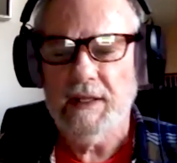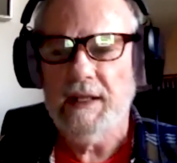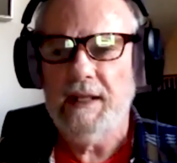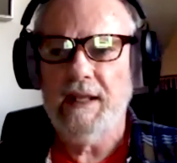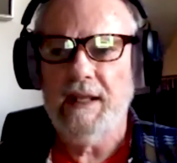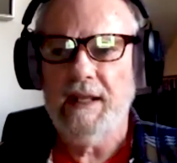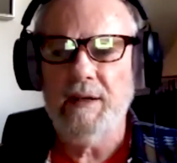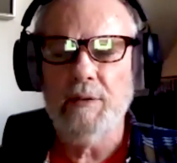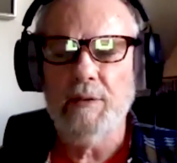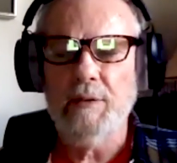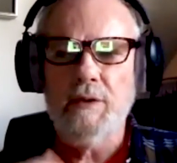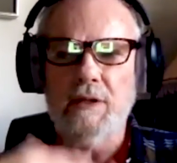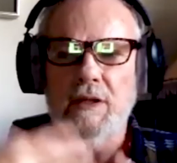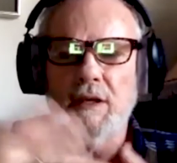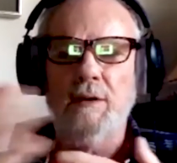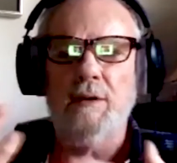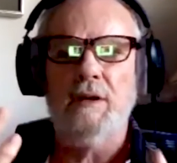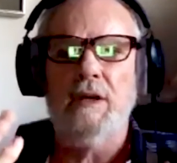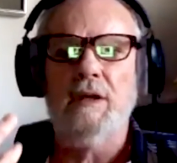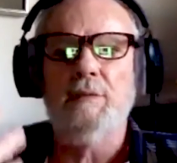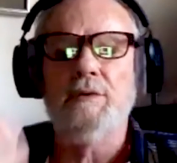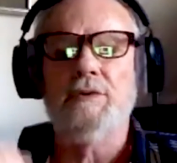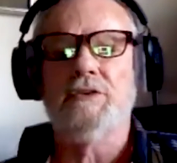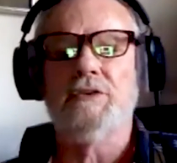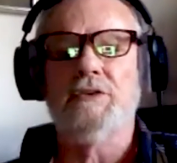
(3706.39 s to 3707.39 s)
He he
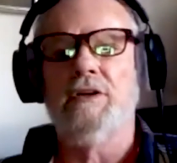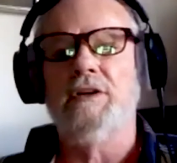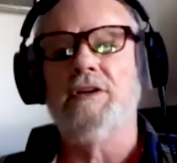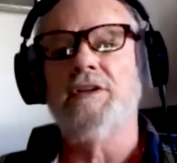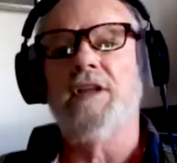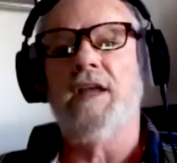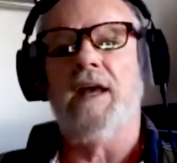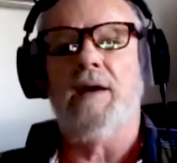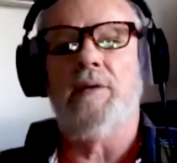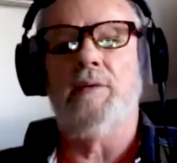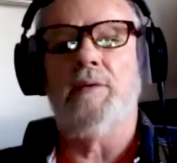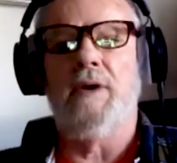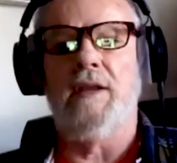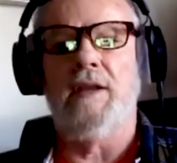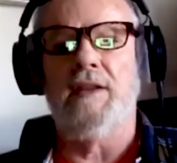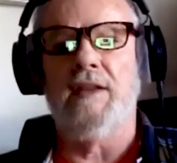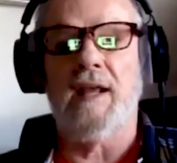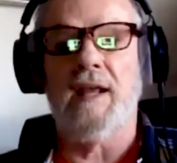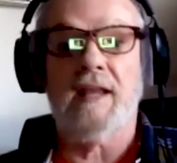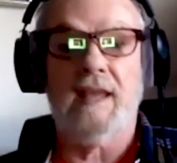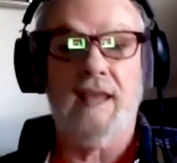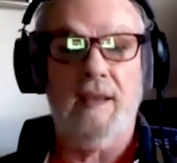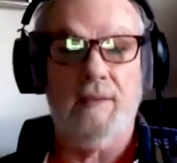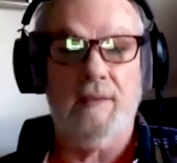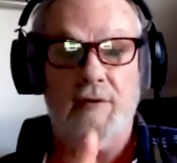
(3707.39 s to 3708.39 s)
he was good that way.
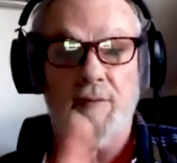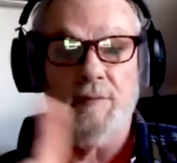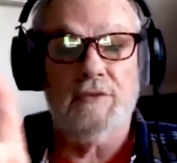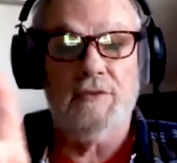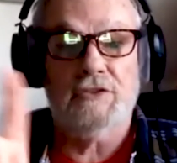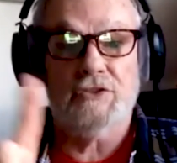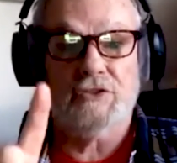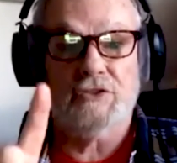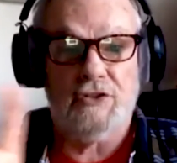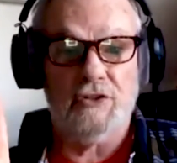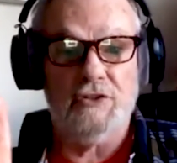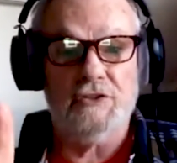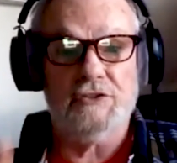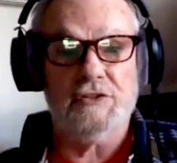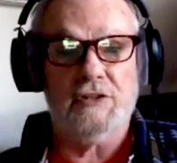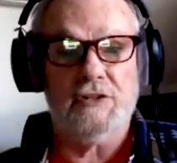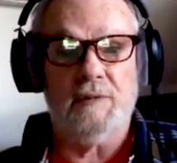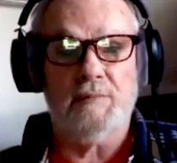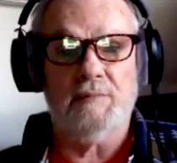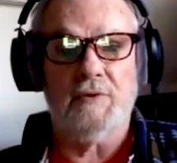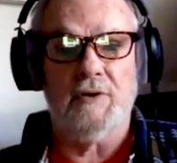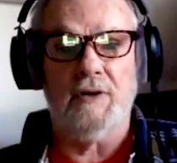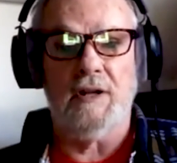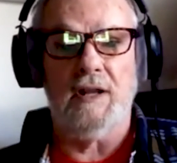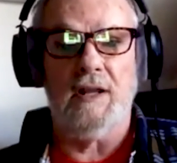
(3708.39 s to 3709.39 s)
That came from his church
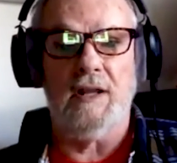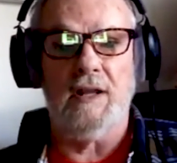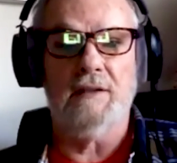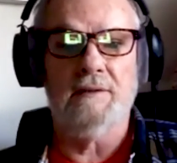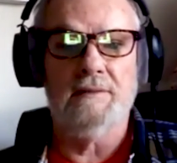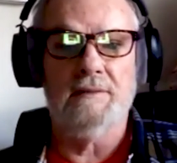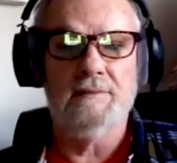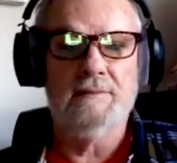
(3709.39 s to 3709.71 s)
upbringing.